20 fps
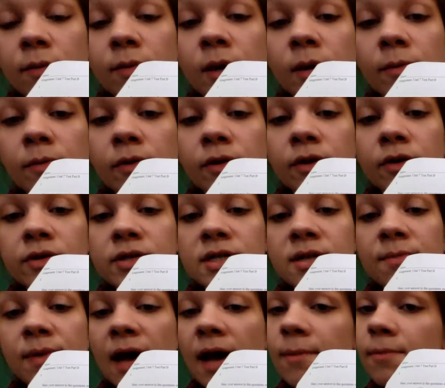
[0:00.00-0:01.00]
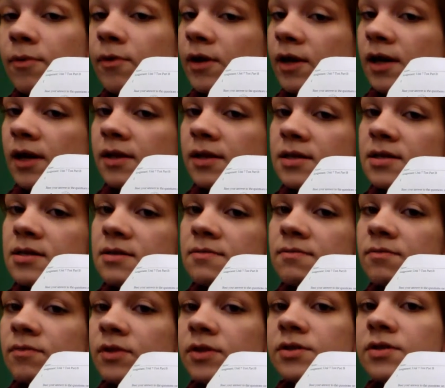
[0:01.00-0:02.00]
of people use the bat point on this,
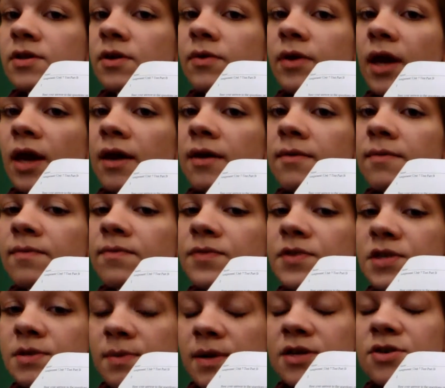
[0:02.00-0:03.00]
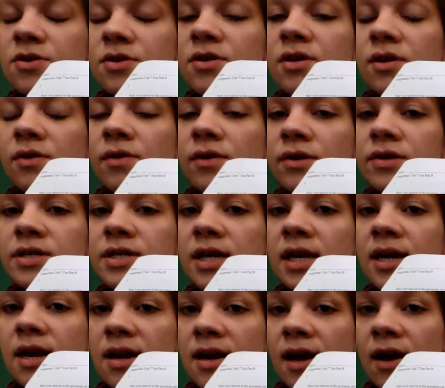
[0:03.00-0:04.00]
which is okay. Just make sure that you
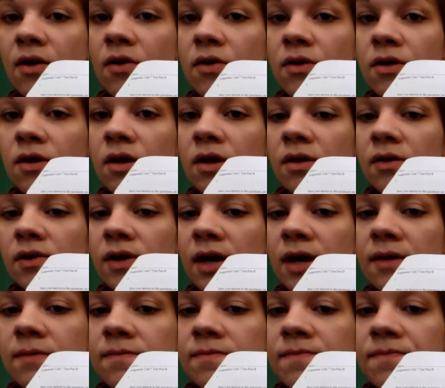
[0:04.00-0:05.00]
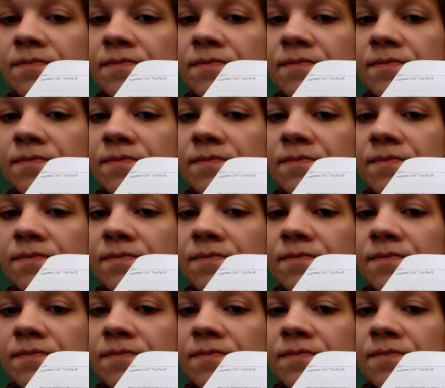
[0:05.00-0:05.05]
understand it now. Okay.